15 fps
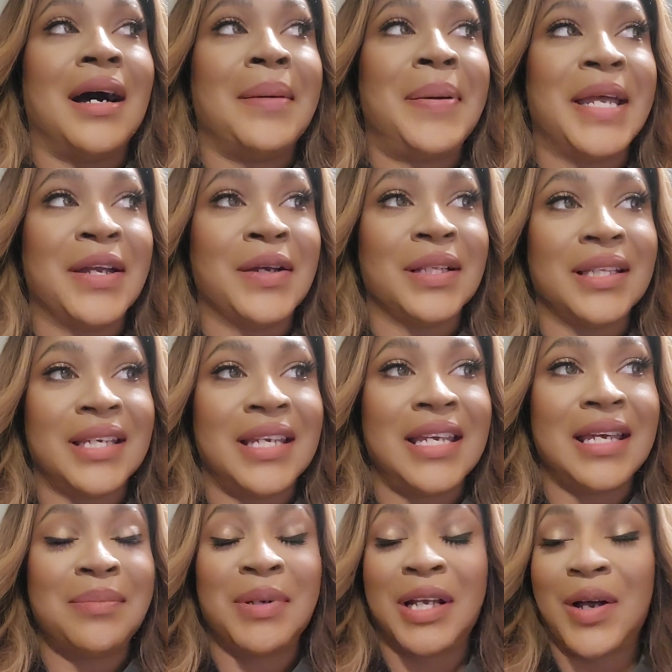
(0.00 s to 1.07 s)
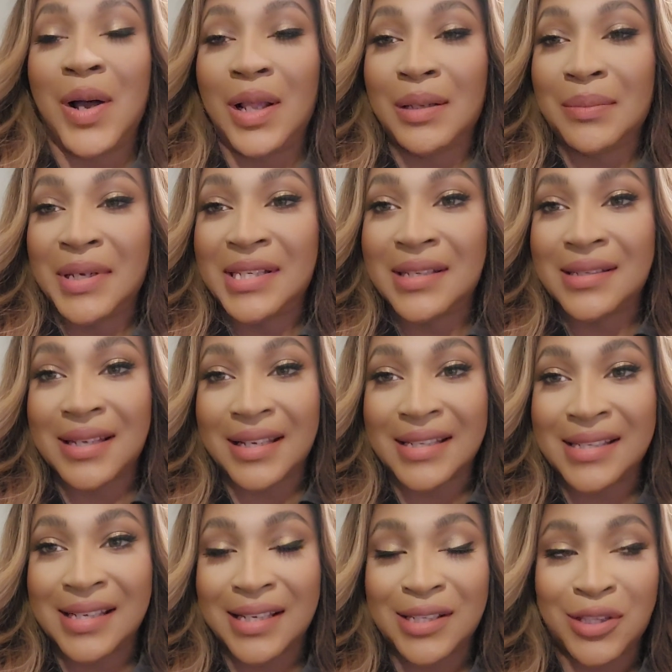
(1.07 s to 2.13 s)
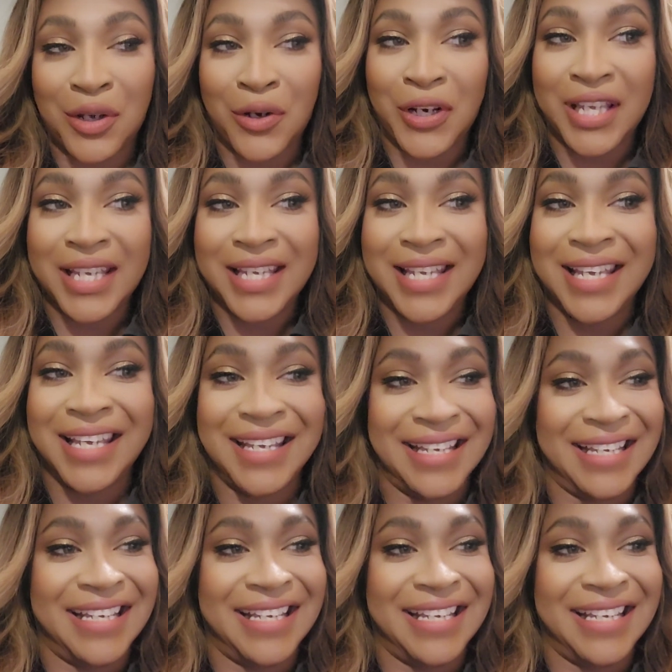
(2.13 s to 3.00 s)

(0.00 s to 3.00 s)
apparently he had been calling me since like 6:30.